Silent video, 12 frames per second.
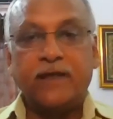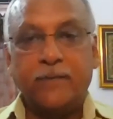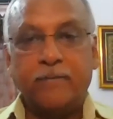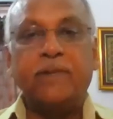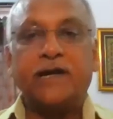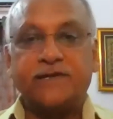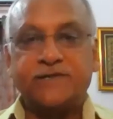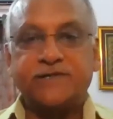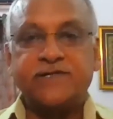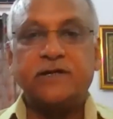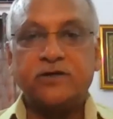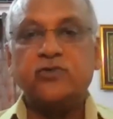
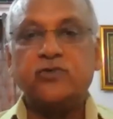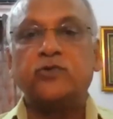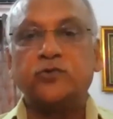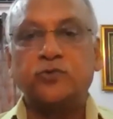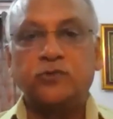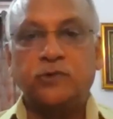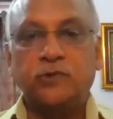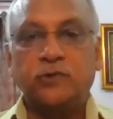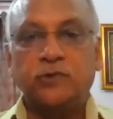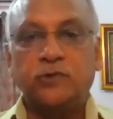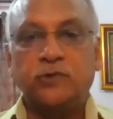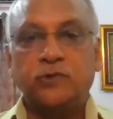impetus to
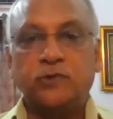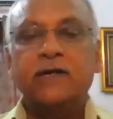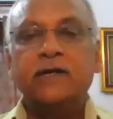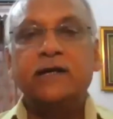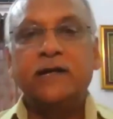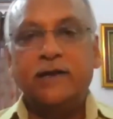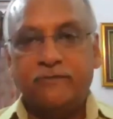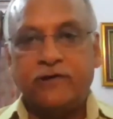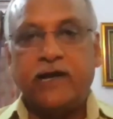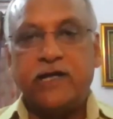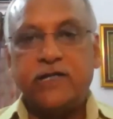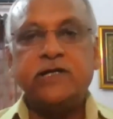actually
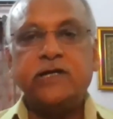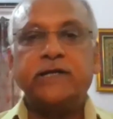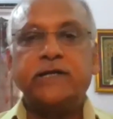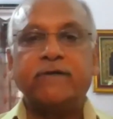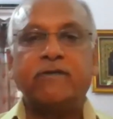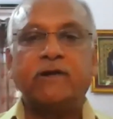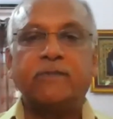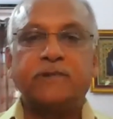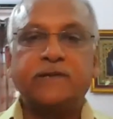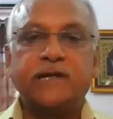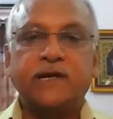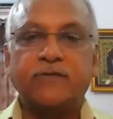leverage the
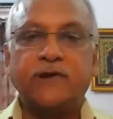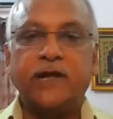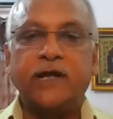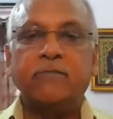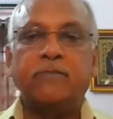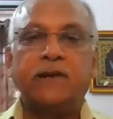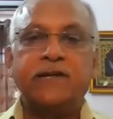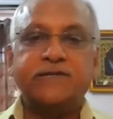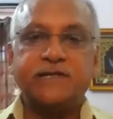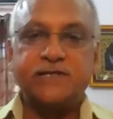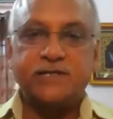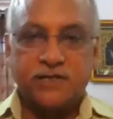development that have taken
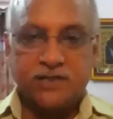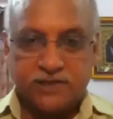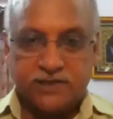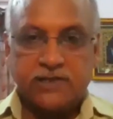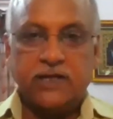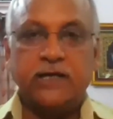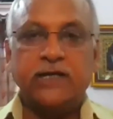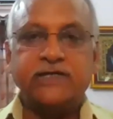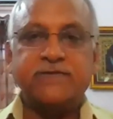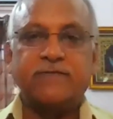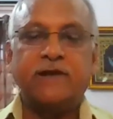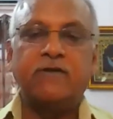place in
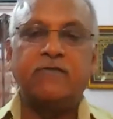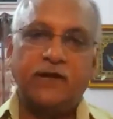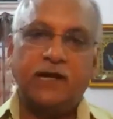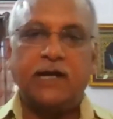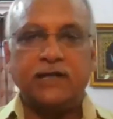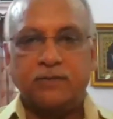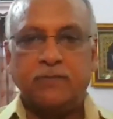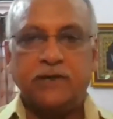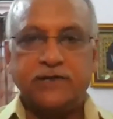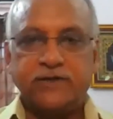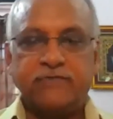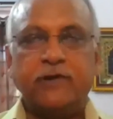the civilian field and the
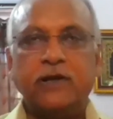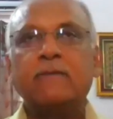military field.